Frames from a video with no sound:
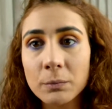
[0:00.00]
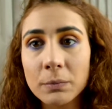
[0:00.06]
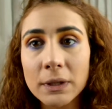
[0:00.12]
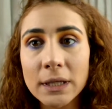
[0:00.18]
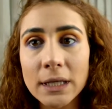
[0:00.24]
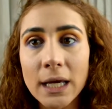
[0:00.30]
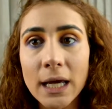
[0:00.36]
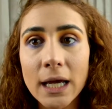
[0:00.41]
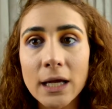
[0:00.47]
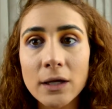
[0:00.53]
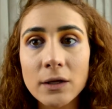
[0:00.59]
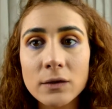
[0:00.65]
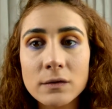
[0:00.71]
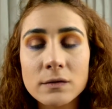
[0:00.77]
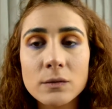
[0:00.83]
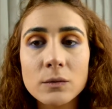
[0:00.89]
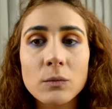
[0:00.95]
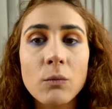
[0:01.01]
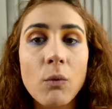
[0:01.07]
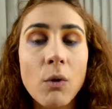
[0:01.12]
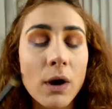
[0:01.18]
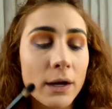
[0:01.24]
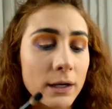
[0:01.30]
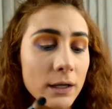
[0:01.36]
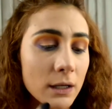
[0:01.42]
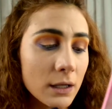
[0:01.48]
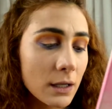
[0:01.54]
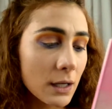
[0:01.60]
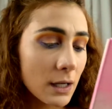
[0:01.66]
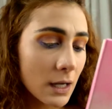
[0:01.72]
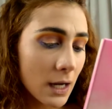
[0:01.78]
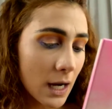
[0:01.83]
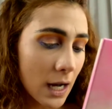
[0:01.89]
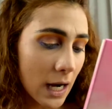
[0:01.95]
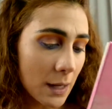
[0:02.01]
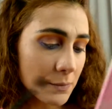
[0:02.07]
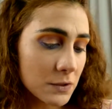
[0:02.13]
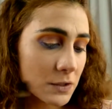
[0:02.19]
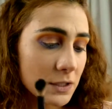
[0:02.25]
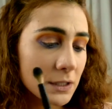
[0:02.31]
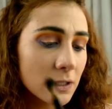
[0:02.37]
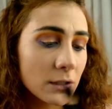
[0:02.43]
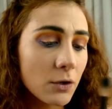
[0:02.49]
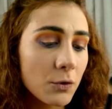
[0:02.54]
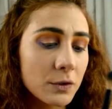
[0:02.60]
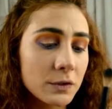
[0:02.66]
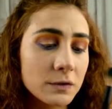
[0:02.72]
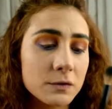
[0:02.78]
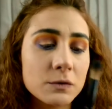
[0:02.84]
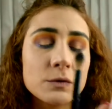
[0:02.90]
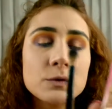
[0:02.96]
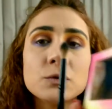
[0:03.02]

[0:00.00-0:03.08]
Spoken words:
B8 one. I'm just going to go into